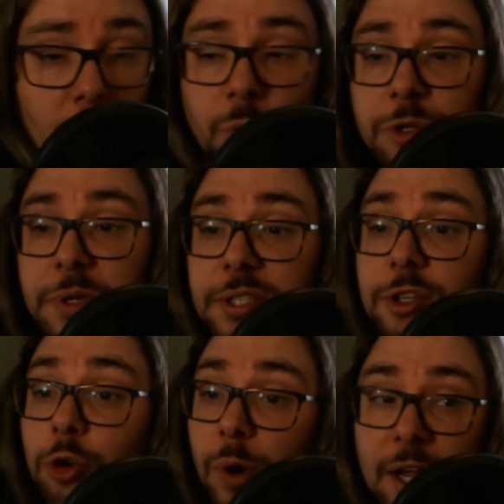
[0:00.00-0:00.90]
which means
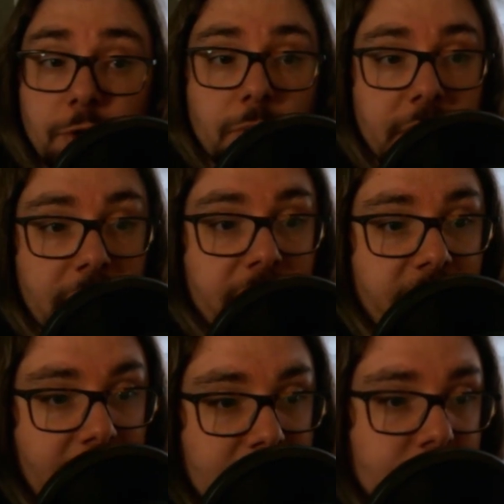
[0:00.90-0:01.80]
to gradually get
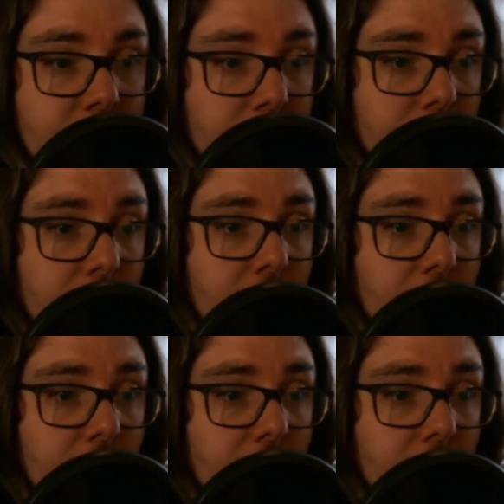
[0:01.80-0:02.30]
faster.